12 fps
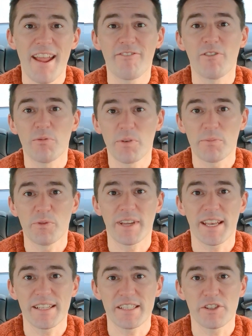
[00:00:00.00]
everyone will
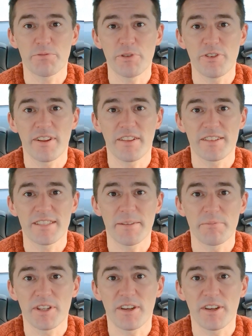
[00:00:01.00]
get it distributed at the same